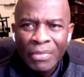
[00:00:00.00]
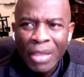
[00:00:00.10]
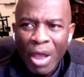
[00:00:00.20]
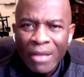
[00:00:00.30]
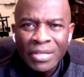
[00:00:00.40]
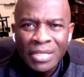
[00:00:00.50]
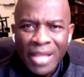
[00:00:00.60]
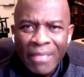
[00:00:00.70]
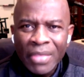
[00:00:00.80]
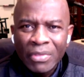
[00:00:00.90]
They
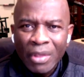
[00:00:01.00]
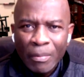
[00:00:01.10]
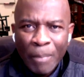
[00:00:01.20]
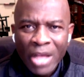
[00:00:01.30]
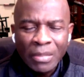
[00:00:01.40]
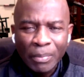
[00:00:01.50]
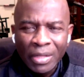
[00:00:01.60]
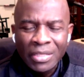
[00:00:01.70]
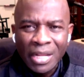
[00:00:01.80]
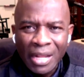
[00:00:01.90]
understand that there are
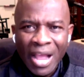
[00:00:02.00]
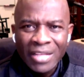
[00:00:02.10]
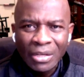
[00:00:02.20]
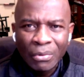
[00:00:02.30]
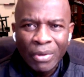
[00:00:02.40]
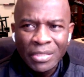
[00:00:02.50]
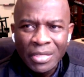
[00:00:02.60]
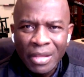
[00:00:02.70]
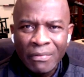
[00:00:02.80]
possibilities and consequences.